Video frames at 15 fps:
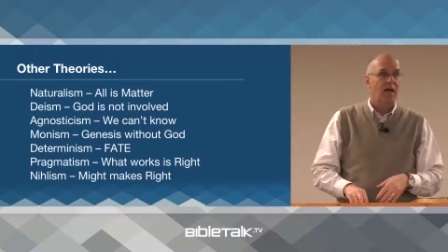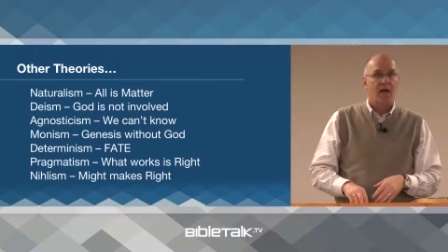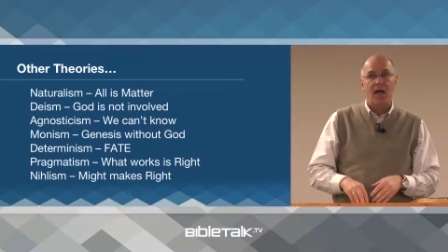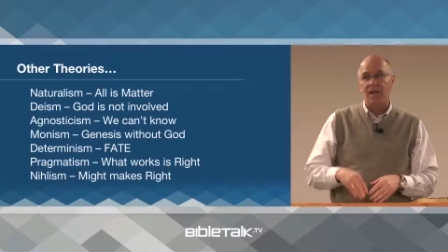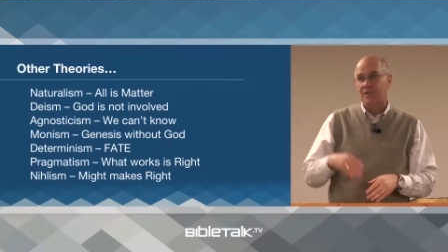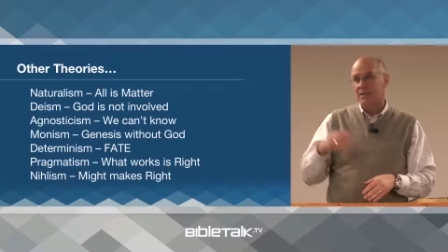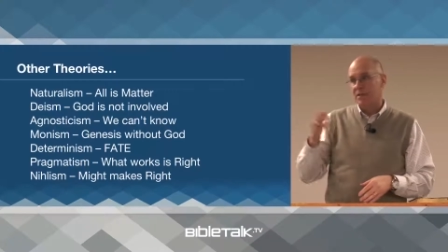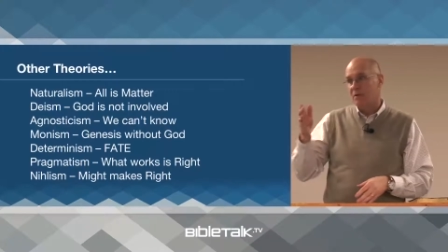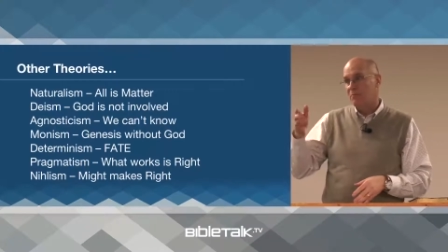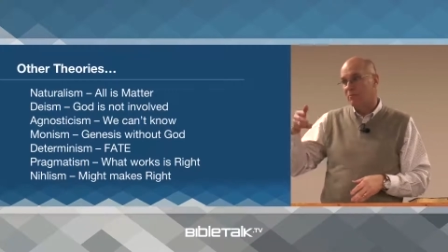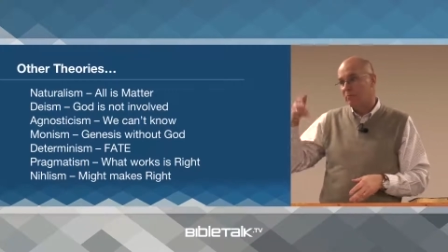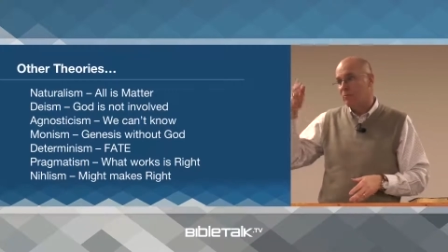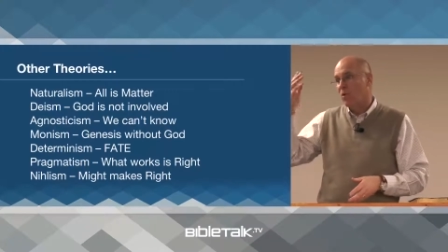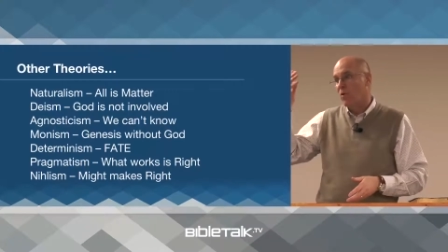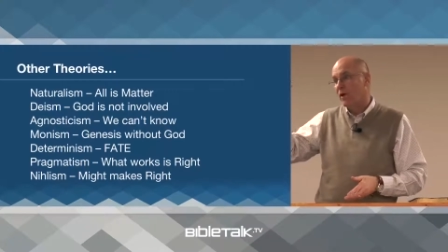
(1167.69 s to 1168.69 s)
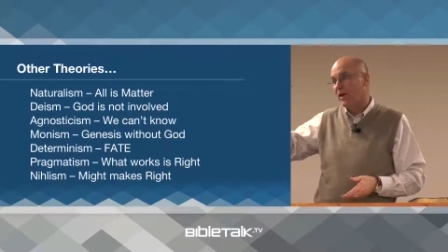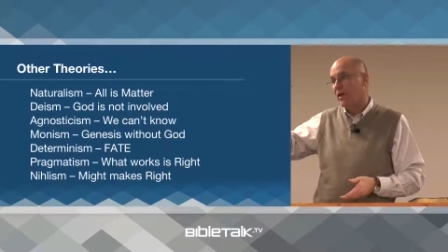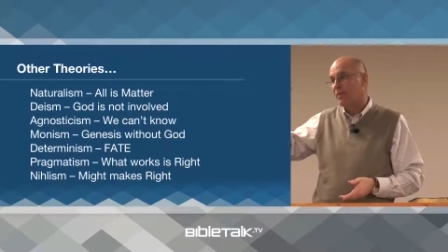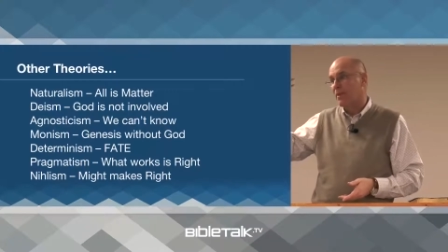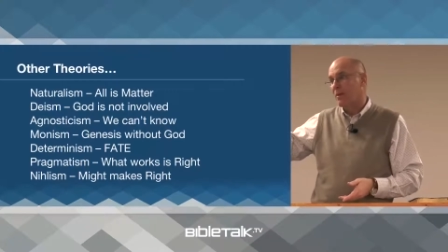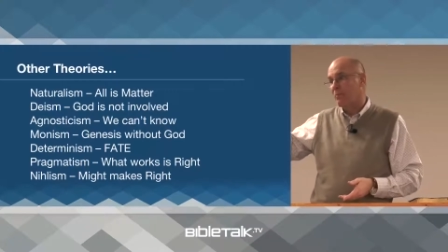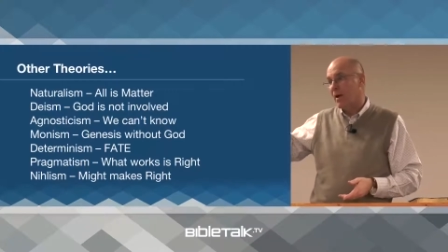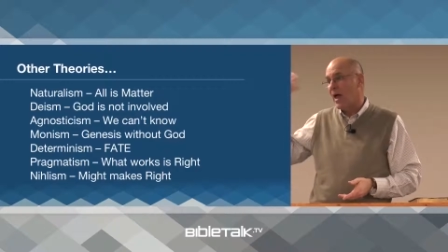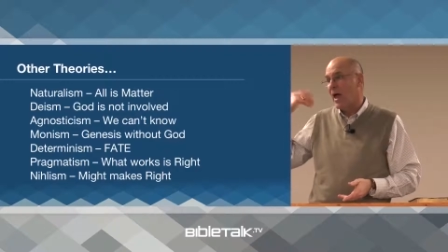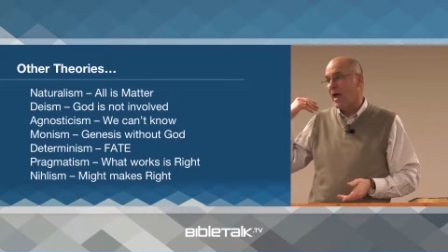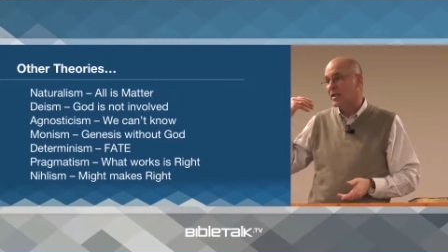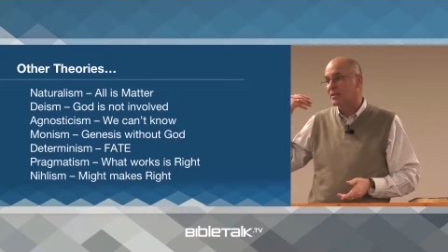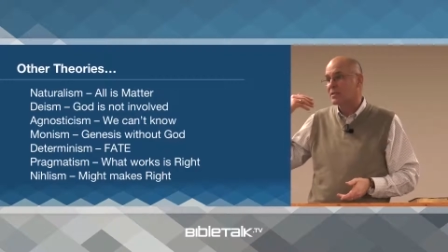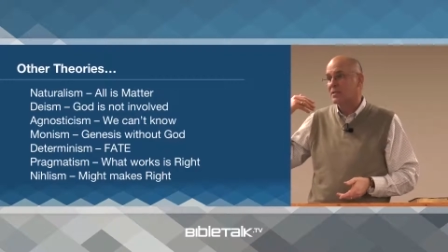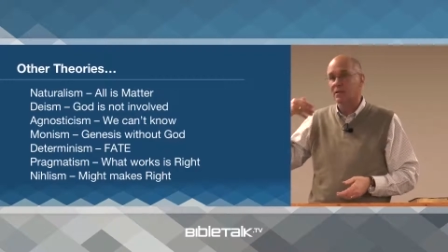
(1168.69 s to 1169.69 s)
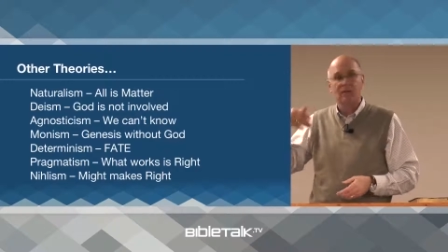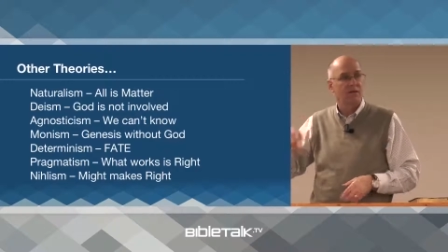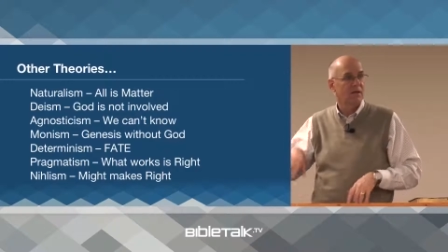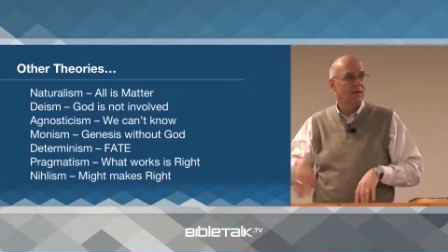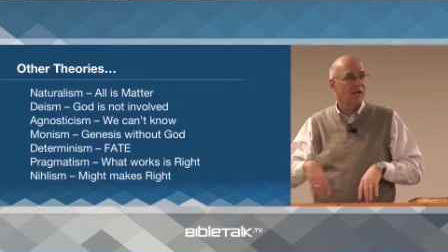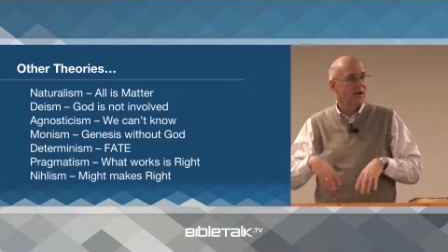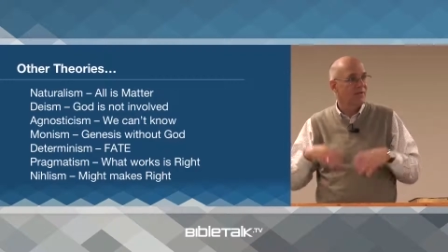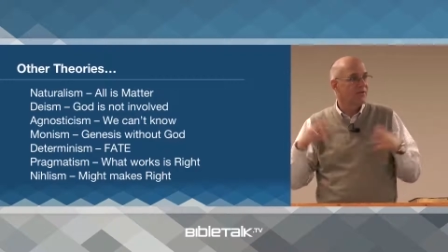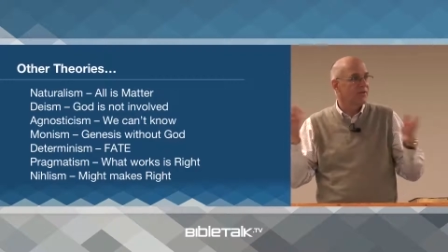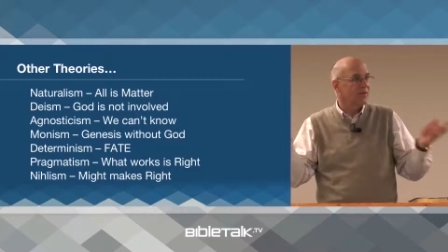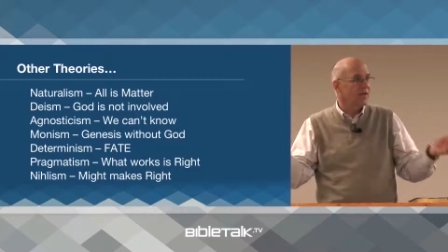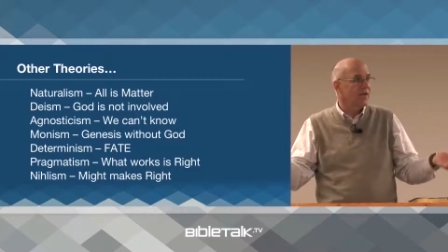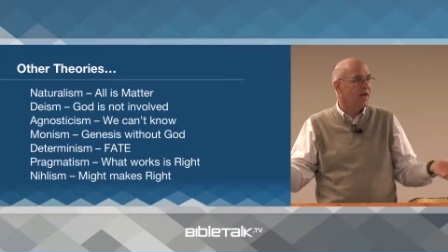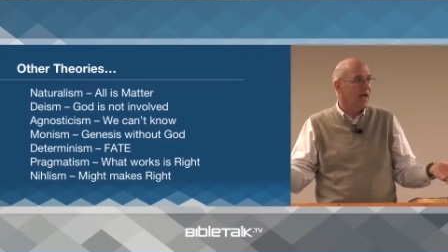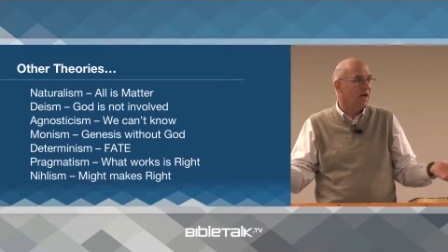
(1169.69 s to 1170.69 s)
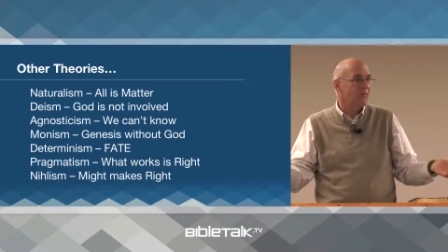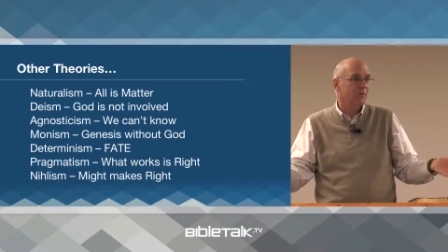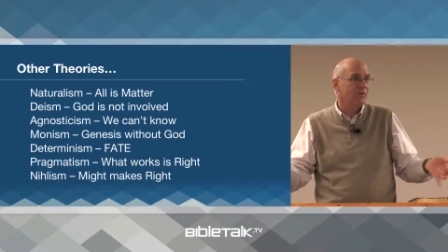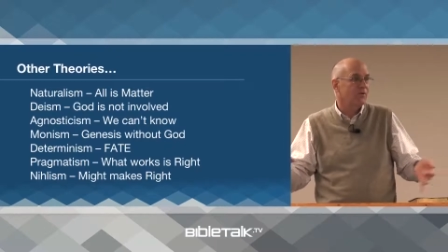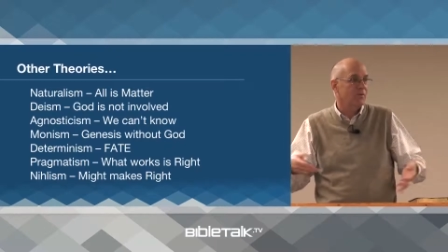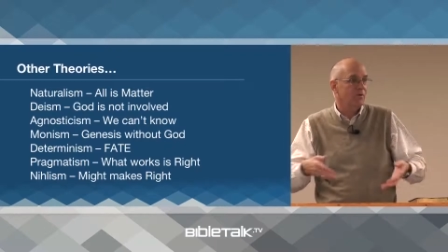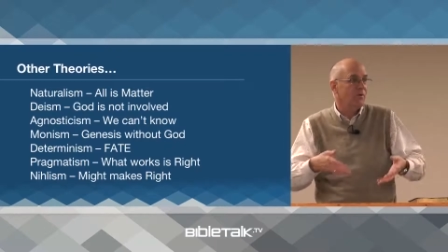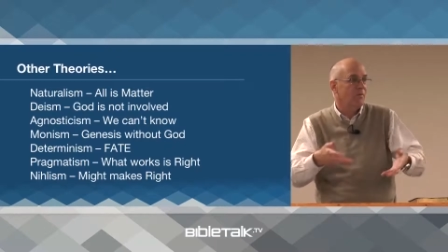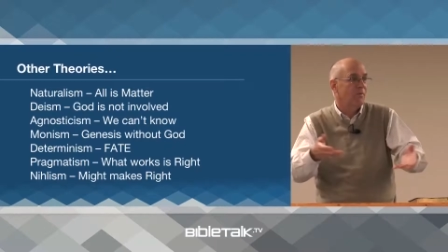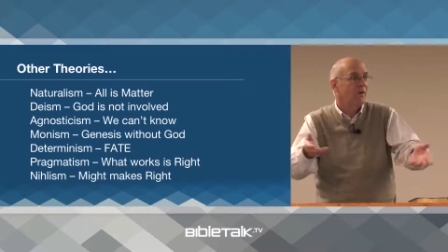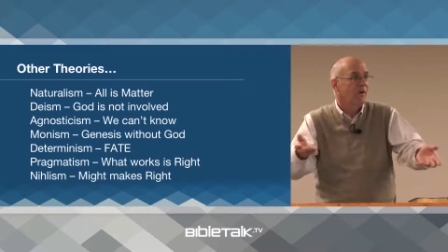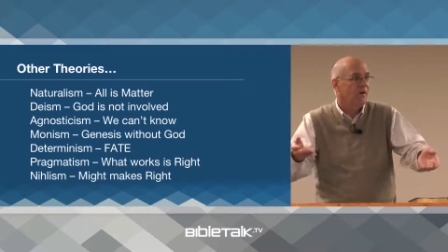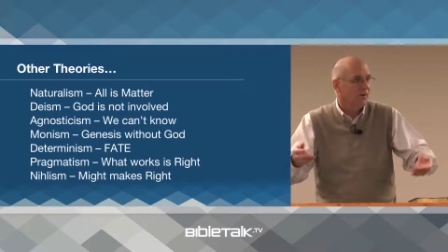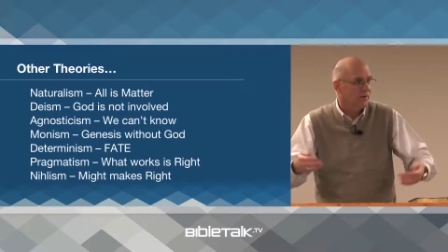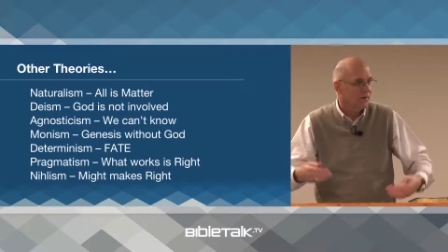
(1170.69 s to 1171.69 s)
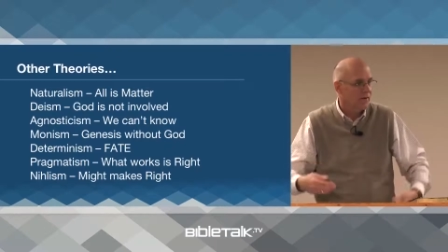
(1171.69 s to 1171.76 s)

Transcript: at some point in the past, everything happened to appear.